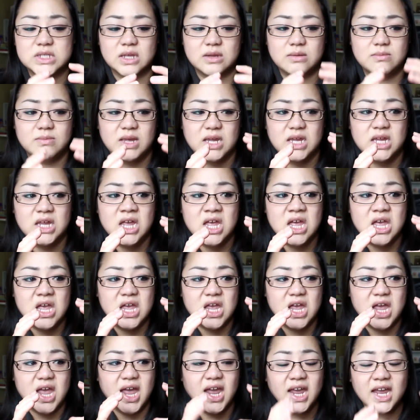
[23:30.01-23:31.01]
Like, my
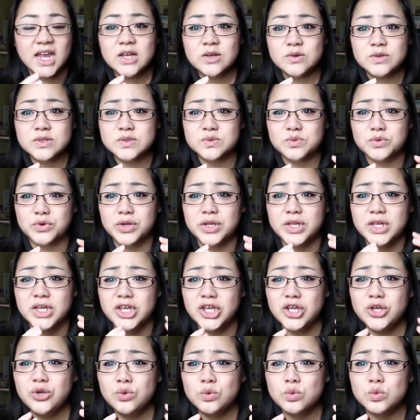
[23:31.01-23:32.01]
ankles were
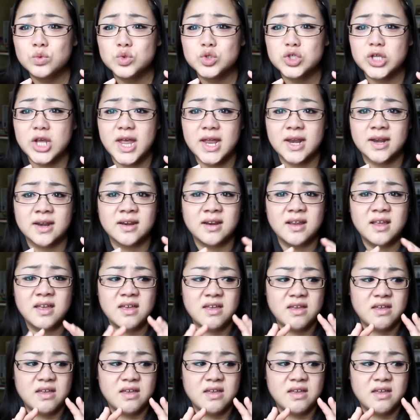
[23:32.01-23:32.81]
huge, and